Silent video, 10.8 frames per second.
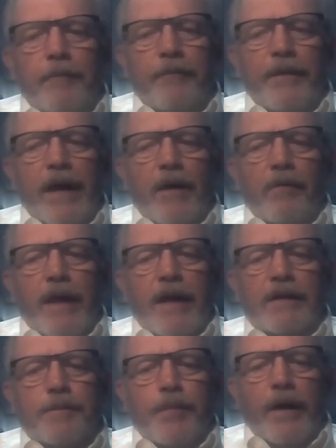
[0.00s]
Now with
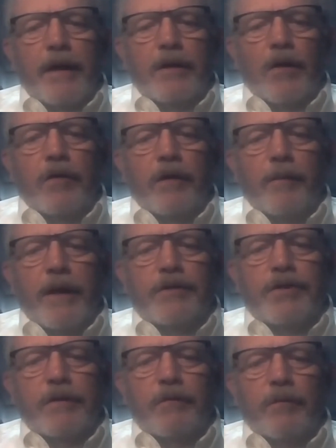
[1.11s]
that spray and go you
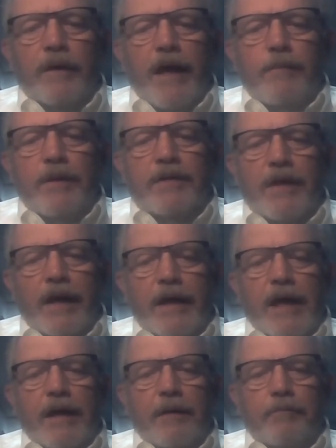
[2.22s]
mentioned, would that be, I
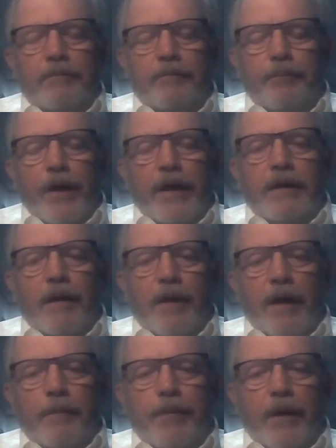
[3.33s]
got a break coming
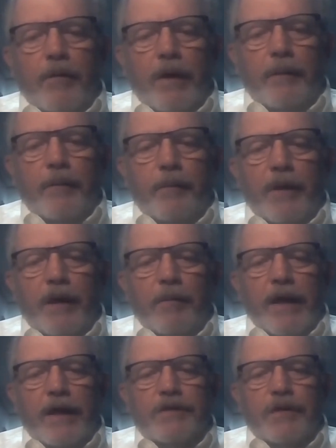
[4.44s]
up here where I'm going to be able
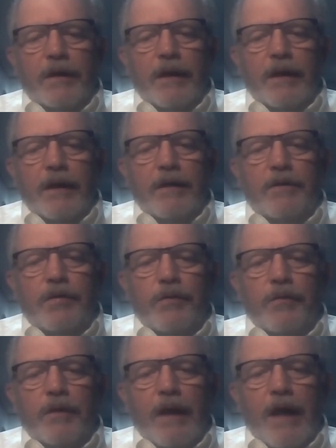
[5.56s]
to actually get into
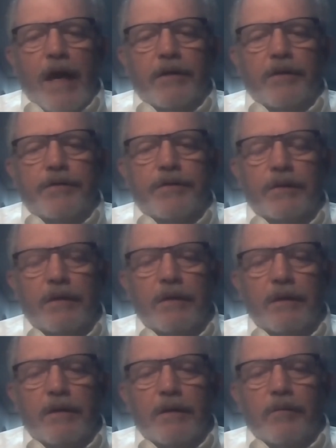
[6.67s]
the lockers.
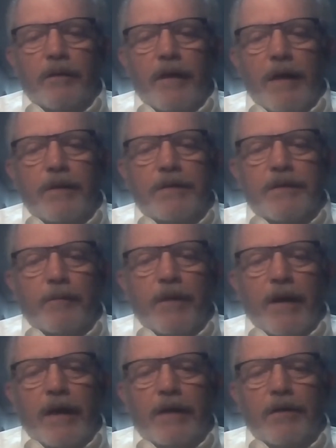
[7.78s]
Would that be something
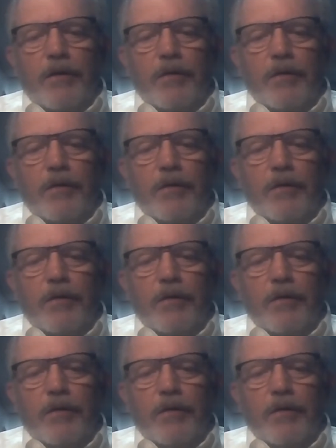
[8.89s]
I could use?